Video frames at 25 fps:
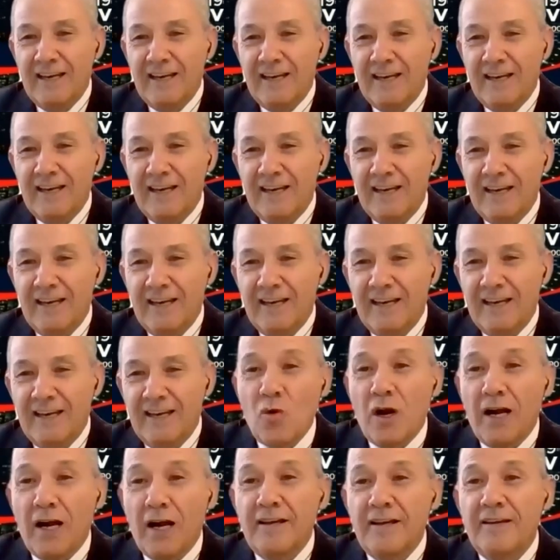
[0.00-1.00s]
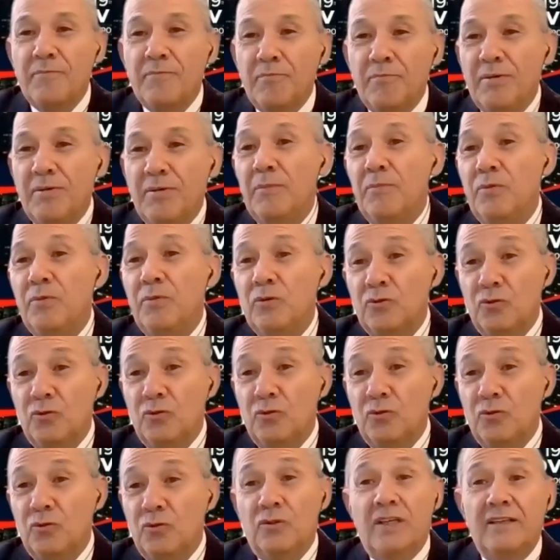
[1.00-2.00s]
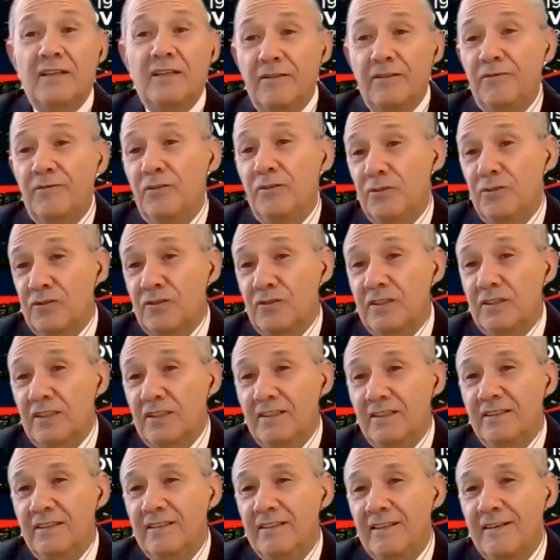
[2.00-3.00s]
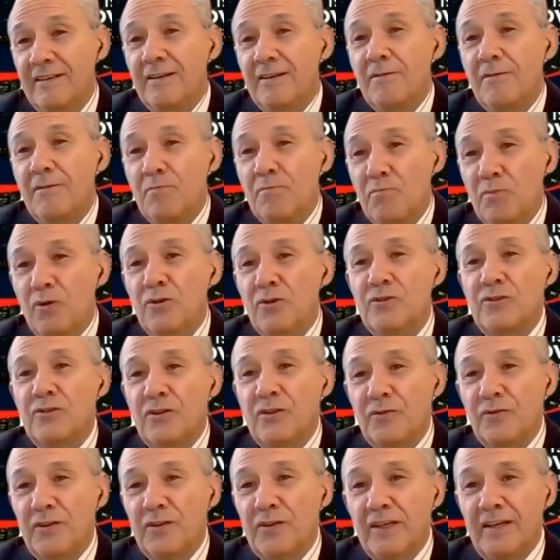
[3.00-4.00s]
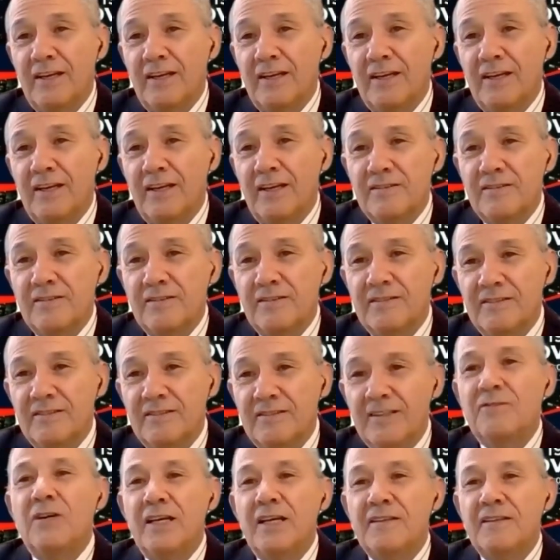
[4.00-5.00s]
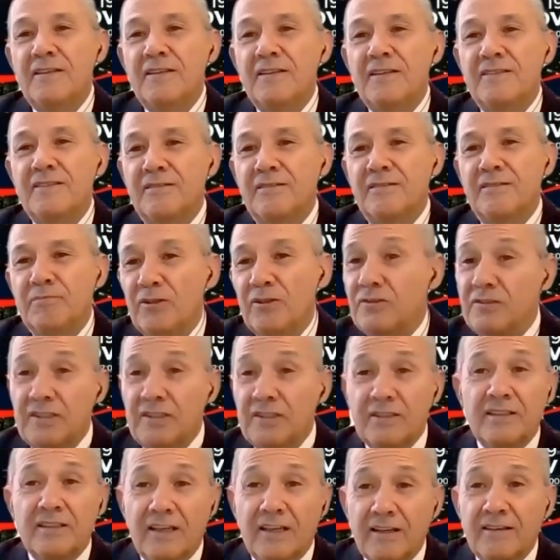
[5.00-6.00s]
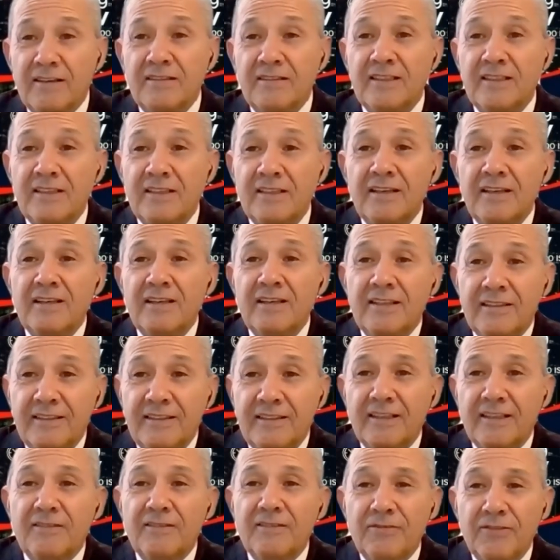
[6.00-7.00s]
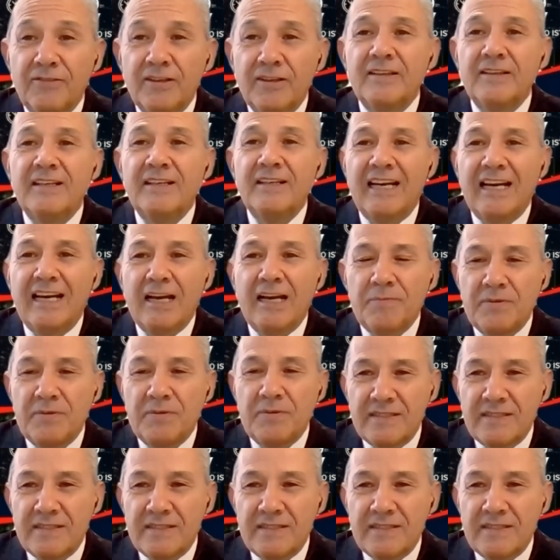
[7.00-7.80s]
And that's why people today, if you see most of the countries, they're rising because they are very